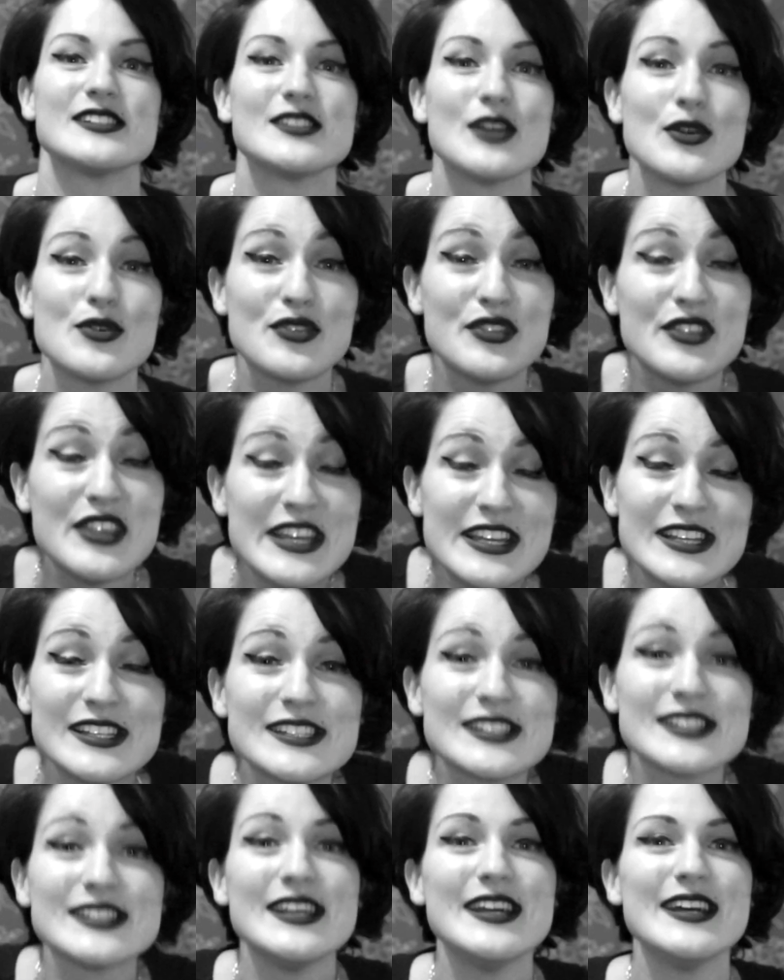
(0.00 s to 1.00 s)
So
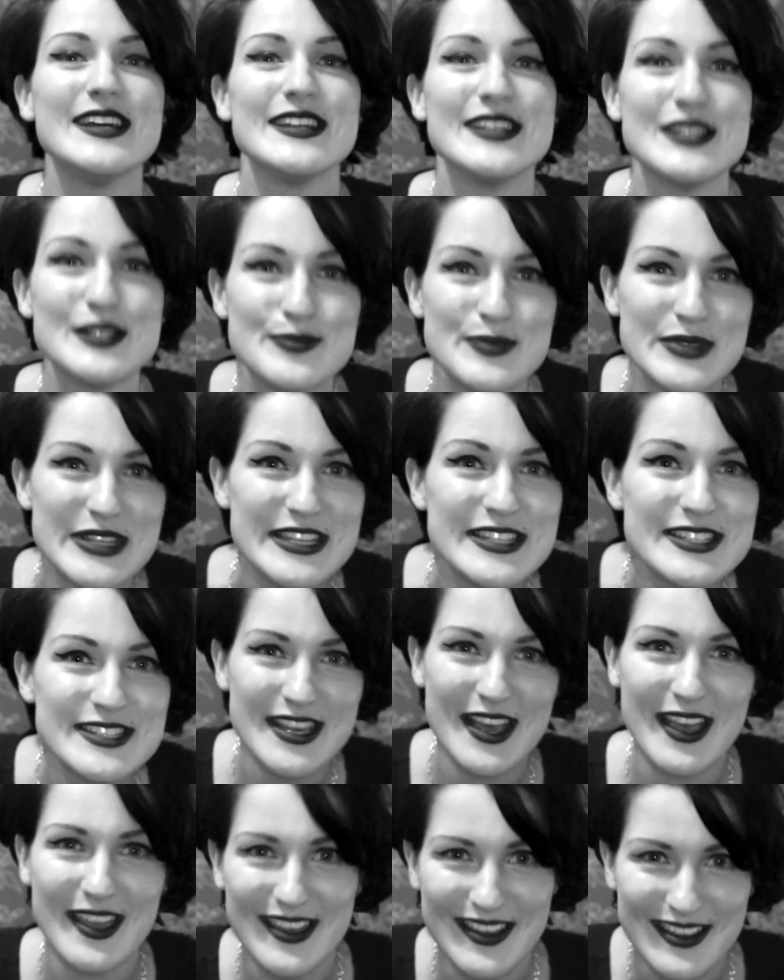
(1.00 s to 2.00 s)
this is me
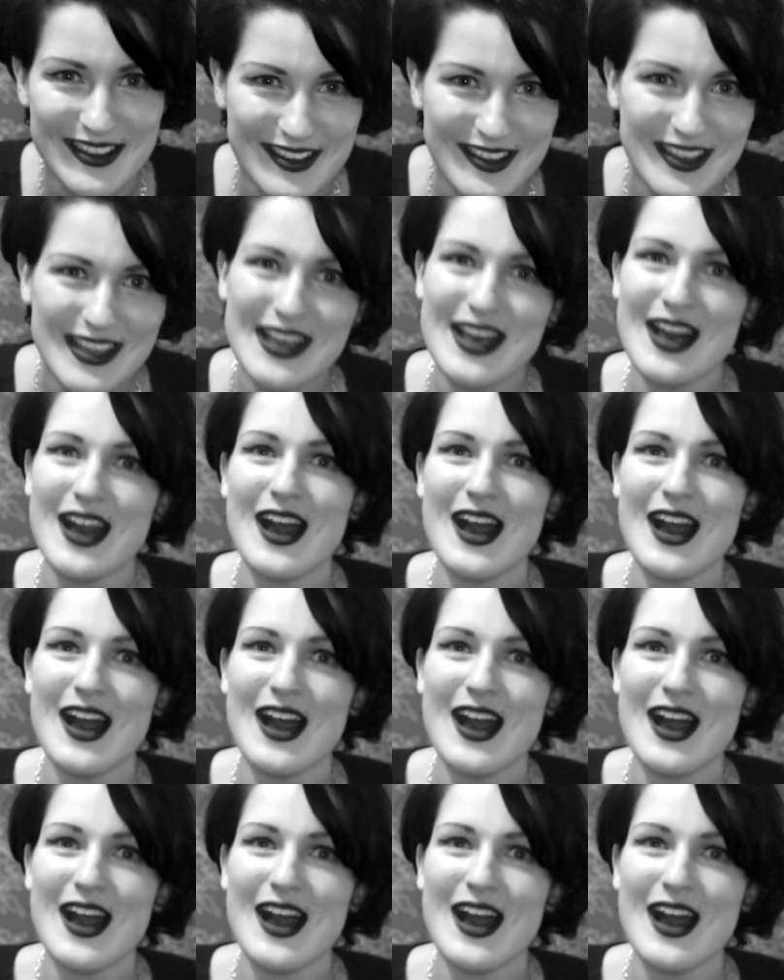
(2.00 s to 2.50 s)
saying,